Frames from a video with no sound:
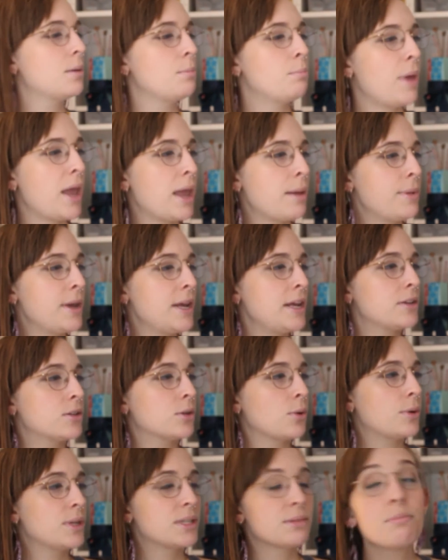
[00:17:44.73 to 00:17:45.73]
baby,
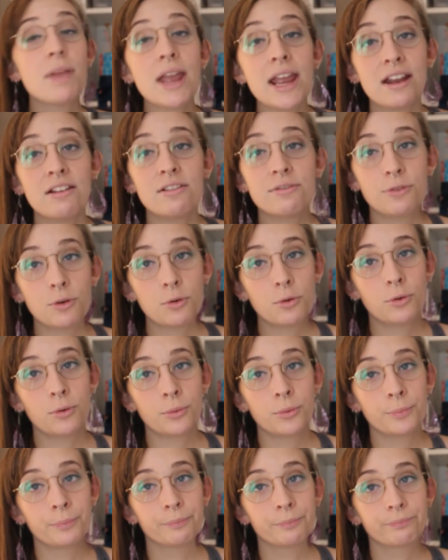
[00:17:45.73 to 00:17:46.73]
so it's made for
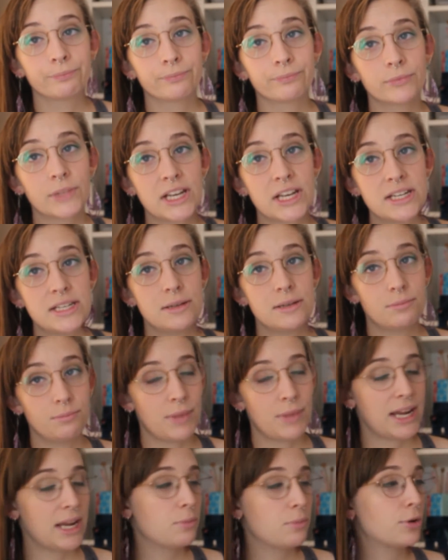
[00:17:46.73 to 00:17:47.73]

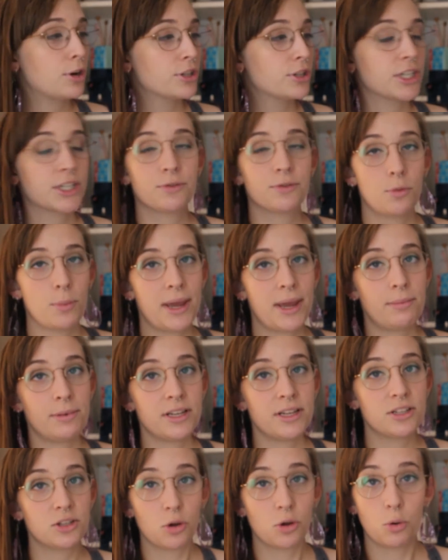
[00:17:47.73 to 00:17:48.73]
making projects for
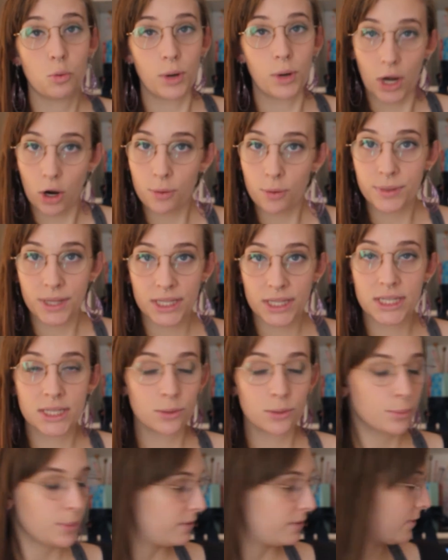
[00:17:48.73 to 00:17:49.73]
babies, so we hope that this
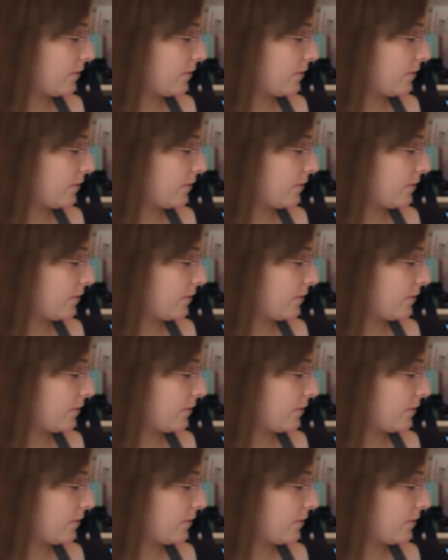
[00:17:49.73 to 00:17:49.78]
will be